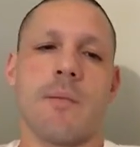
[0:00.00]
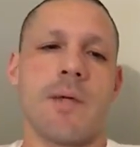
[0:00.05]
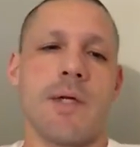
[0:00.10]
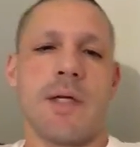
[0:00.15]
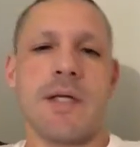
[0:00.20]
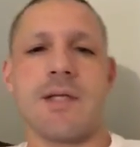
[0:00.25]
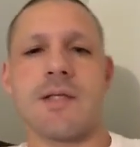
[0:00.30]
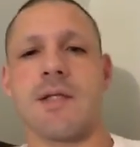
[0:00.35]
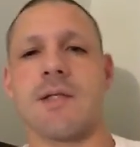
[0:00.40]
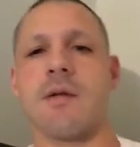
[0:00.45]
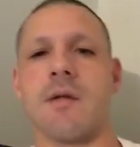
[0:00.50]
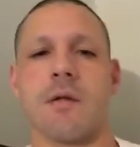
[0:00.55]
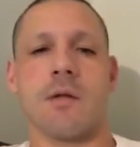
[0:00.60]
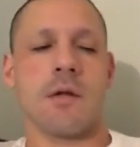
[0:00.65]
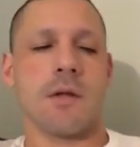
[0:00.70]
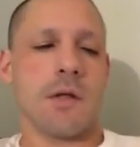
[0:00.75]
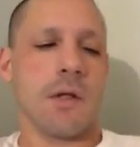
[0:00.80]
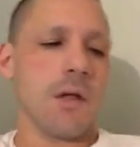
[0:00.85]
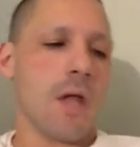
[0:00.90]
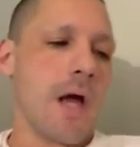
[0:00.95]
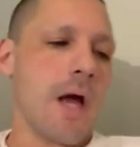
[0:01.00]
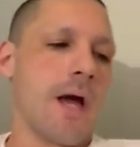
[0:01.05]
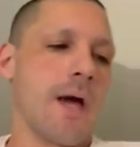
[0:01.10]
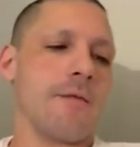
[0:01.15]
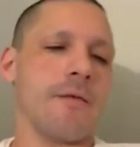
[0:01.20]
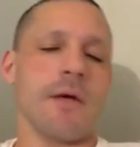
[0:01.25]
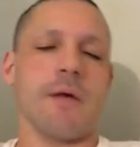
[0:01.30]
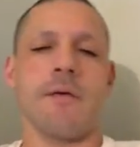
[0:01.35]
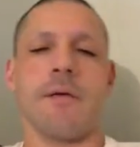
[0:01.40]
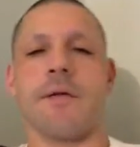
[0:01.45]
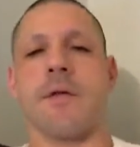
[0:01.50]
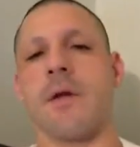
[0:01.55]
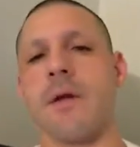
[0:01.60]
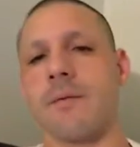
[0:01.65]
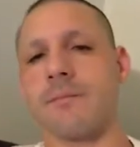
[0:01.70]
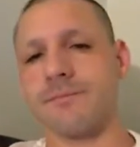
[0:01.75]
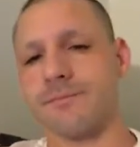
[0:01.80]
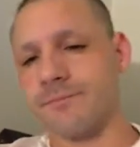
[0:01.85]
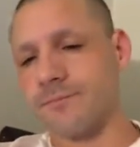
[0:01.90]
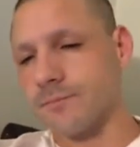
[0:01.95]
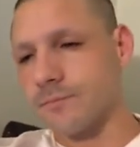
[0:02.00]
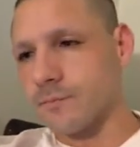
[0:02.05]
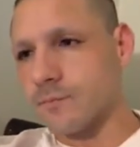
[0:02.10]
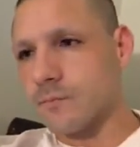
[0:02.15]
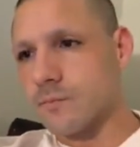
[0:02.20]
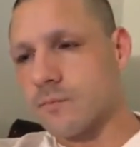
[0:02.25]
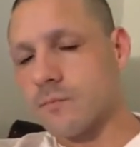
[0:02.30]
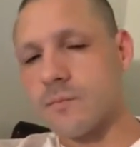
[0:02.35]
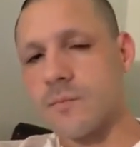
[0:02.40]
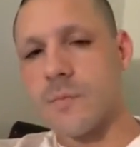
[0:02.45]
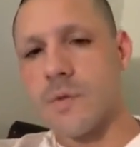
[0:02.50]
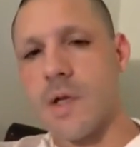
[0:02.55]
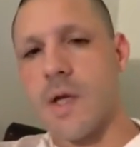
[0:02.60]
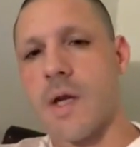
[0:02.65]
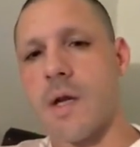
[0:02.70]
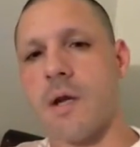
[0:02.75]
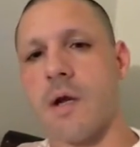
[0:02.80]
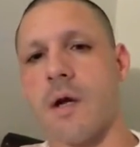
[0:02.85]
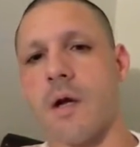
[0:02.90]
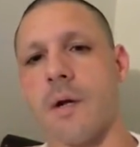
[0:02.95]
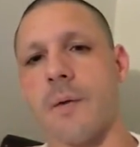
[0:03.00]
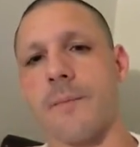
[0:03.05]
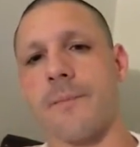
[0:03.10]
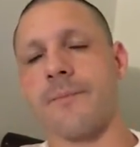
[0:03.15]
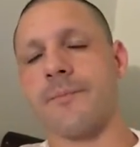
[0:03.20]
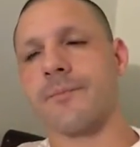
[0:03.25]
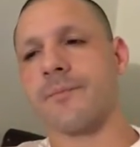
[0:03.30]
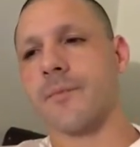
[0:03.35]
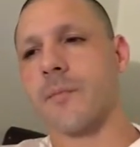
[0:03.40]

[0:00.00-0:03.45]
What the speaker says: I mean, he's still alive and everything. And